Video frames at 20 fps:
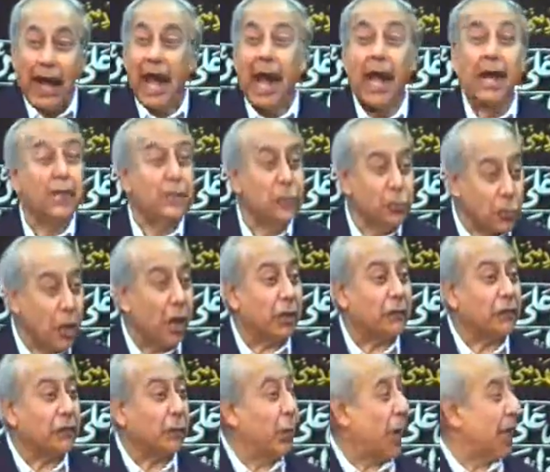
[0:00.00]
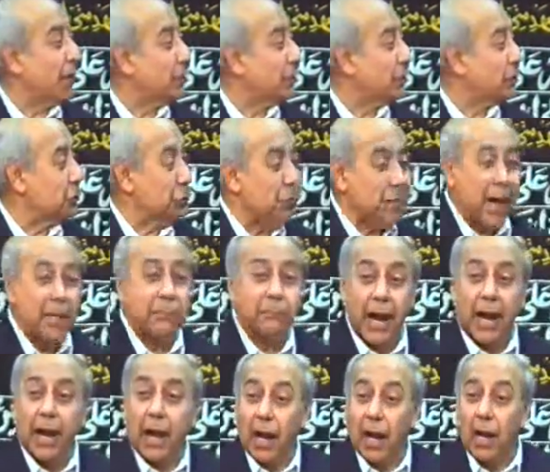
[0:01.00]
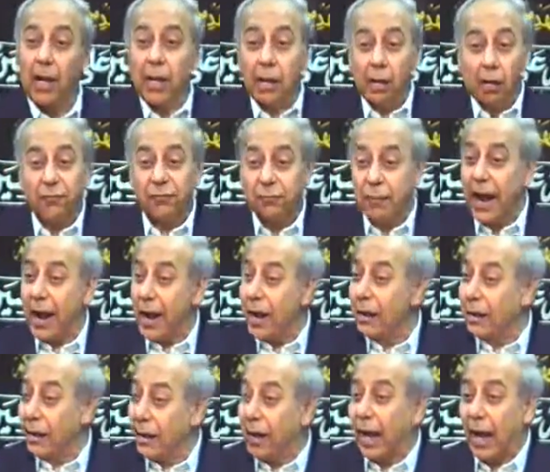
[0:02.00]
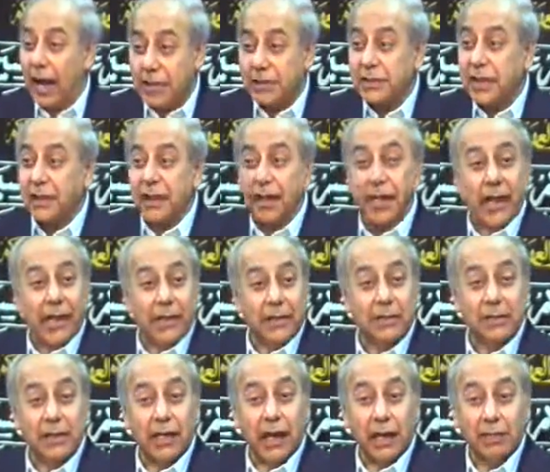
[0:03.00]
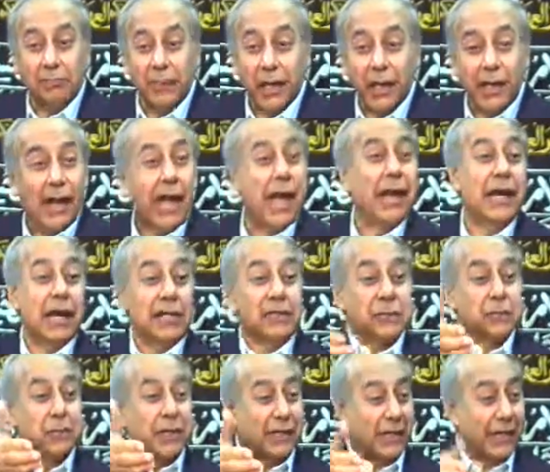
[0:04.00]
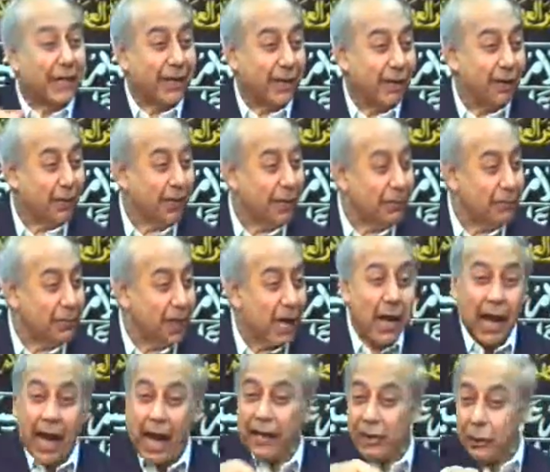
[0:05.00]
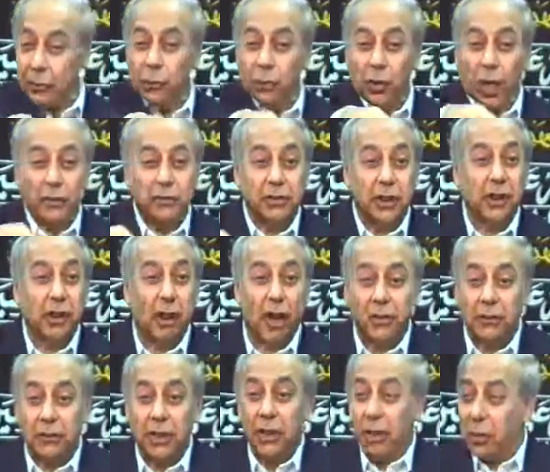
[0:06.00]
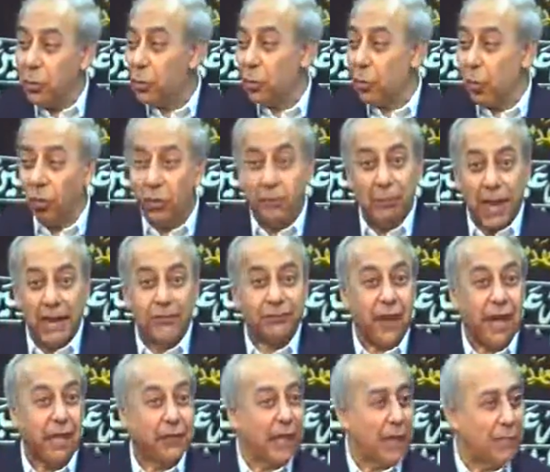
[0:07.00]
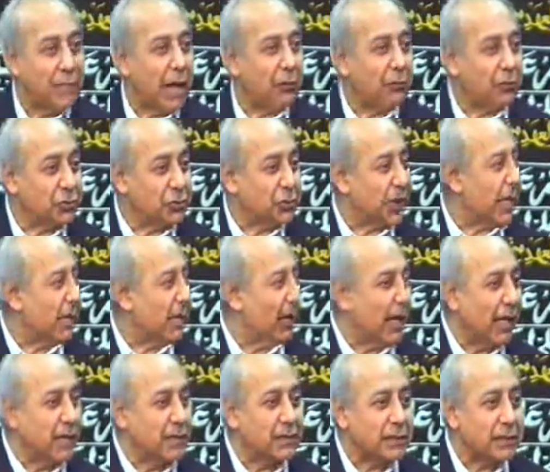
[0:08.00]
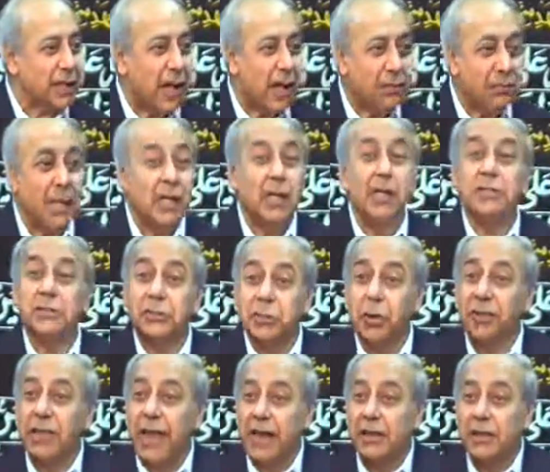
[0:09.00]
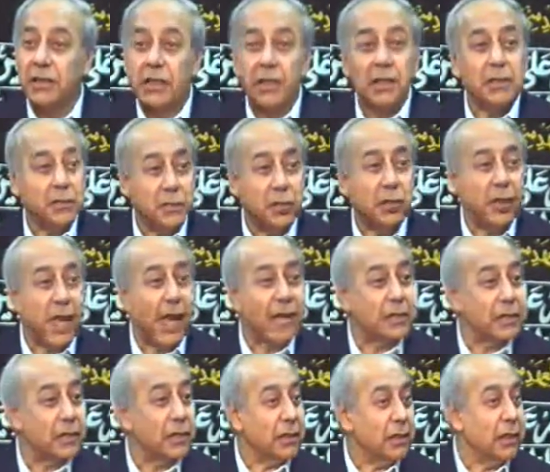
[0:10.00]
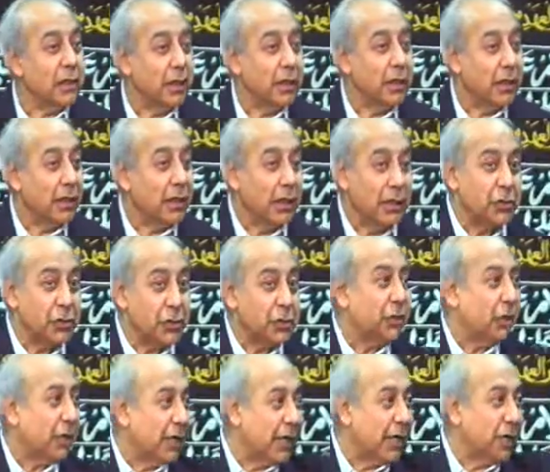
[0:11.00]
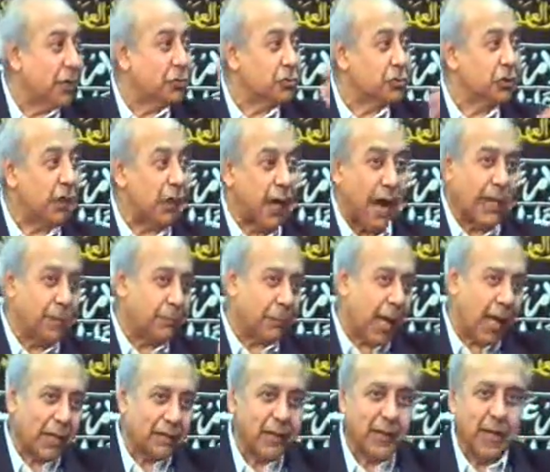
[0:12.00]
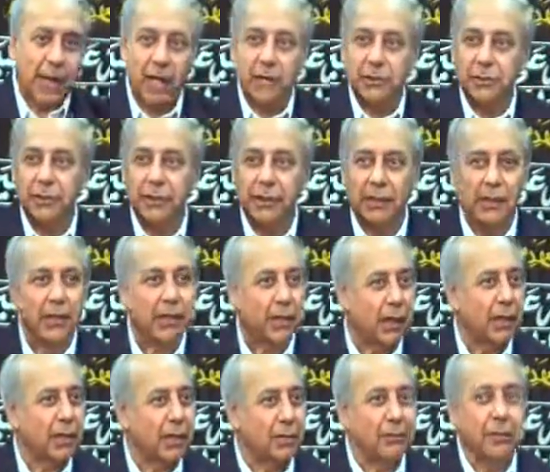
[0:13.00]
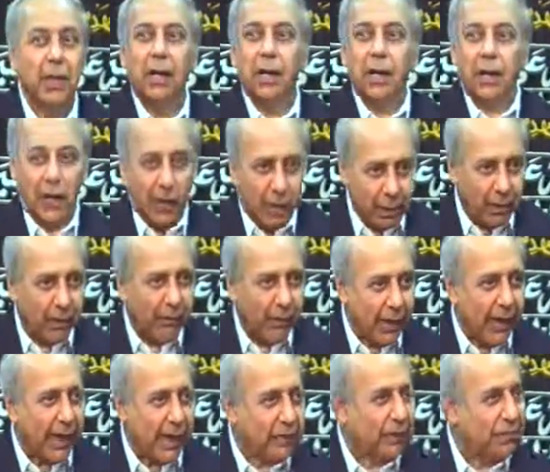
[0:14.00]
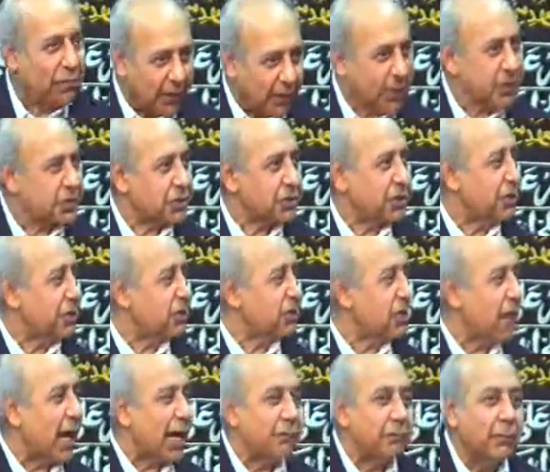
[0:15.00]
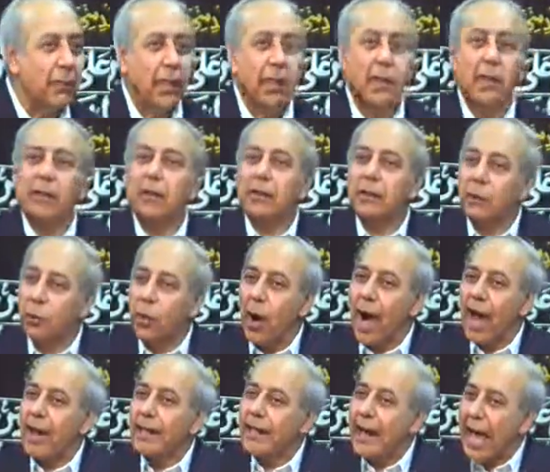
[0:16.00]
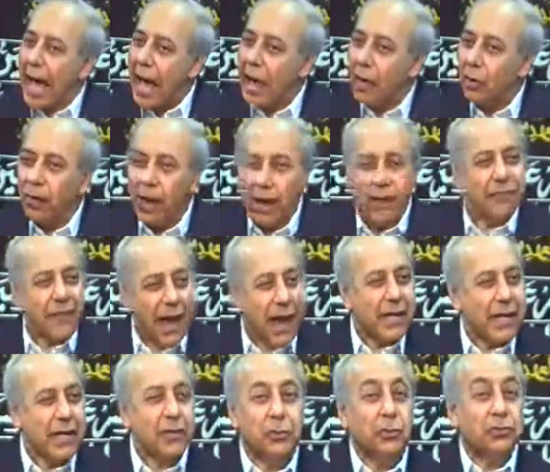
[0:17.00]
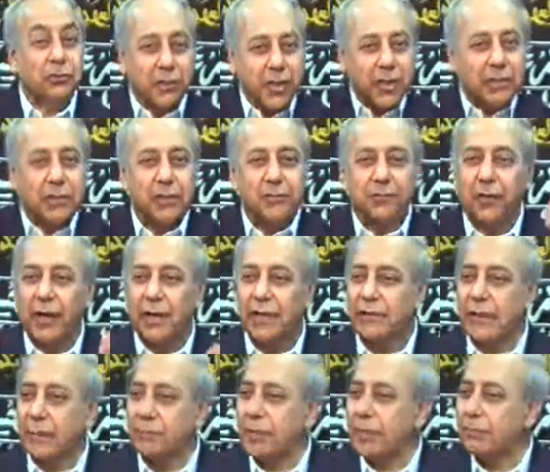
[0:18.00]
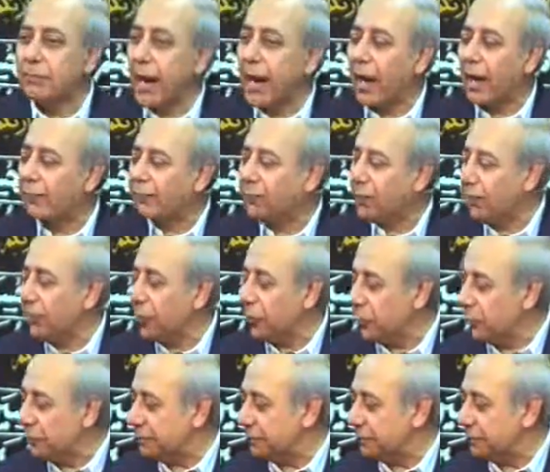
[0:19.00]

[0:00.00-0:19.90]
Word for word: Are you not the ones who made bay'ah of my uncle Hassan alayhi salam and ultimately killed him. Are you not the lot who called my father Imam Hussein alayhi salam so that so that uh, he, he should lead you to the right path and ultimately killed him, hungry and thirsty this time? Do I now have any good reason for accepting bay'ah from you?